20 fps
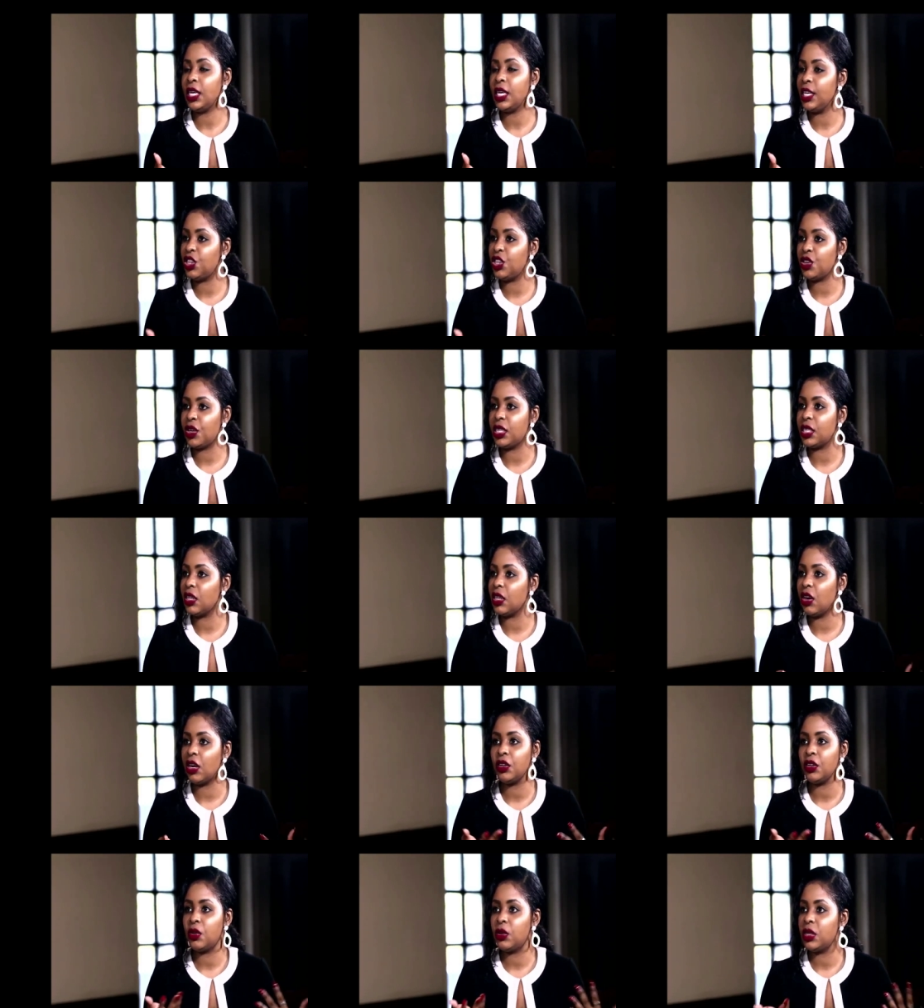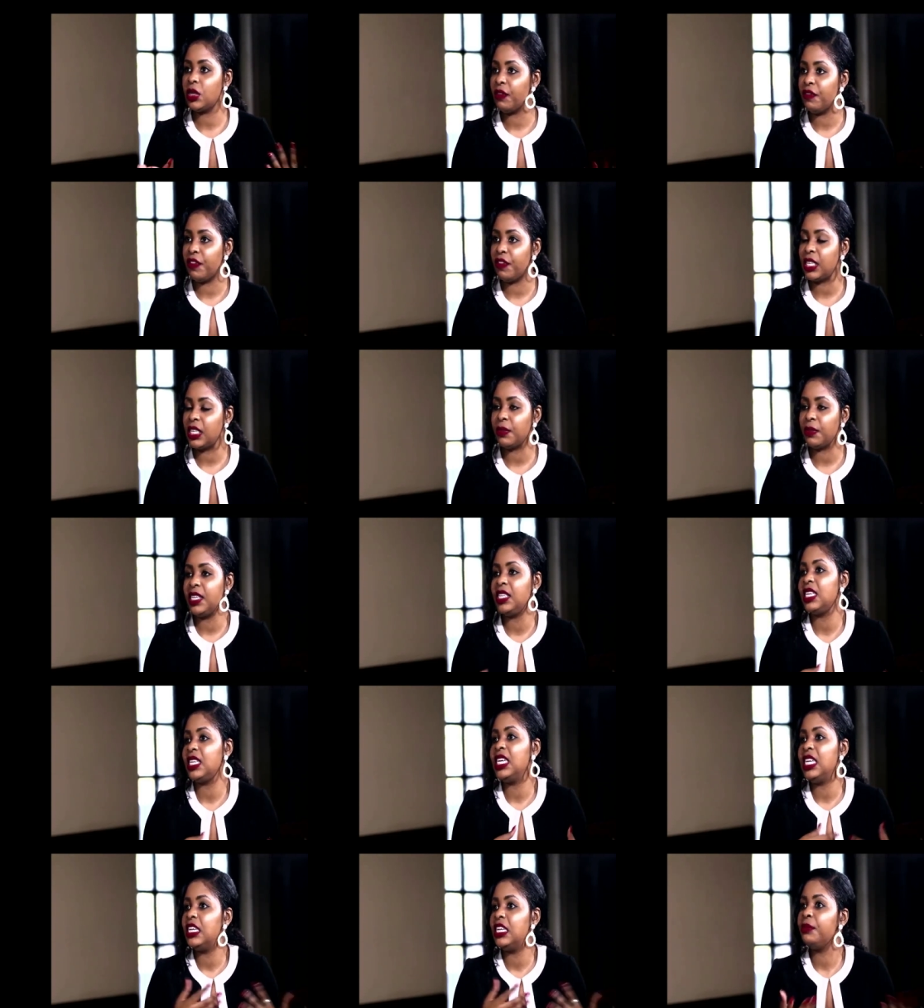interests or those
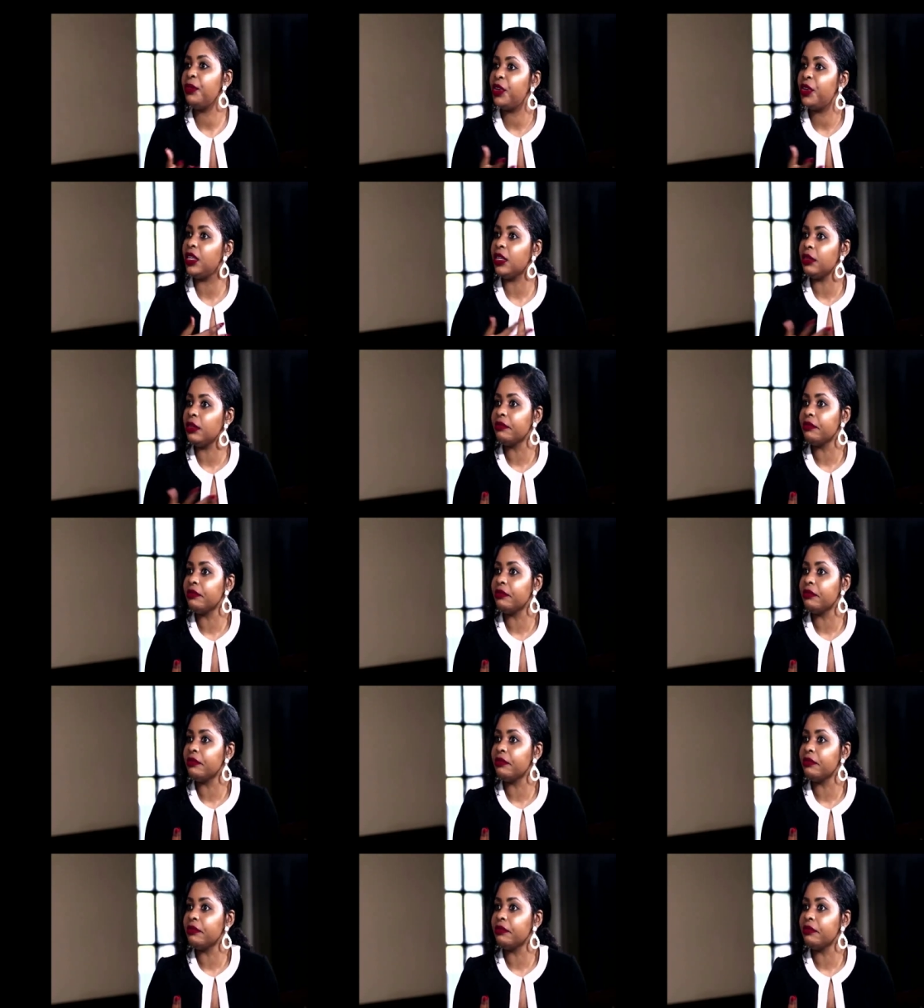investments, you need the money.